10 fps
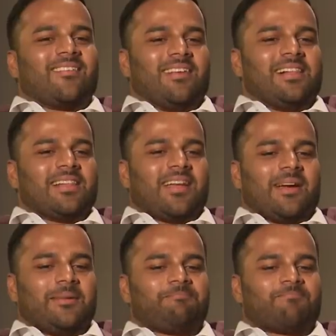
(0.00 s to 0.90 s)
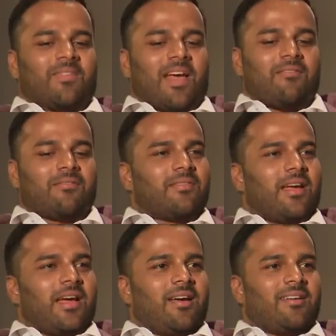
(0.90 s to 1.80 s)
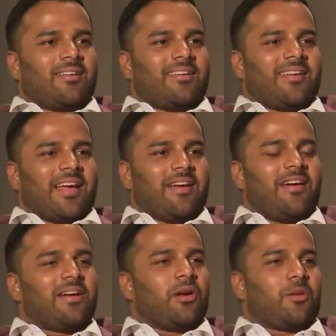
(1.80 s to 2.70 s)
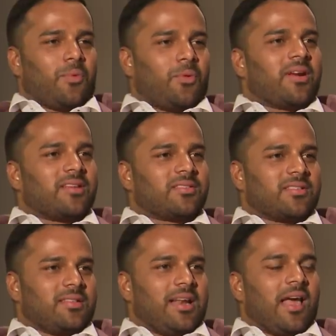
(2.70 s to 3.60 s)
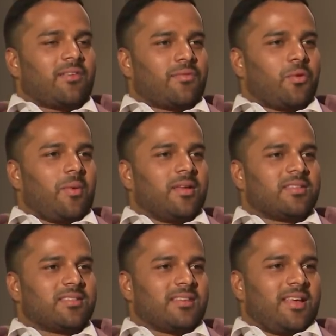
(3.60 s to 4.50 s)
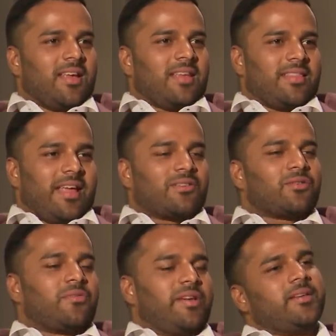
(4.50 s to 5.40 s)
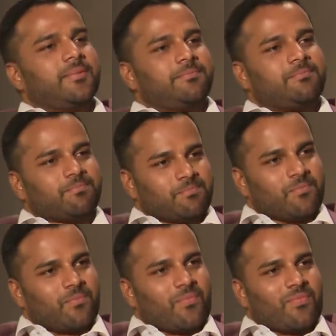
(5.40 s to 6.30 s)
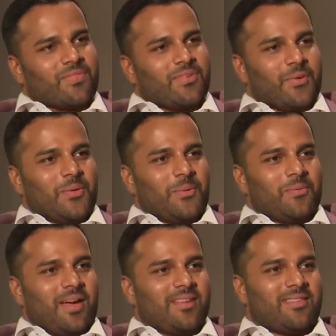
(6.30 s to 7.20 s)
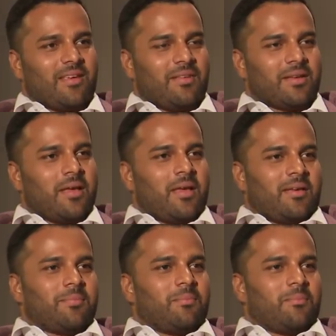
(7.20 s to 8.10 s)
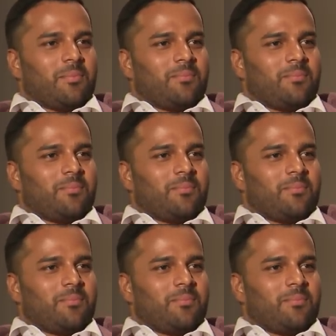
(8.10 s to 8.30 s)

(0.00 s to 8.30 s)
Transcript: Well, um, one. I've had a lot of progress in the last few months thanks to Fit. So I'd say Fit. Okay.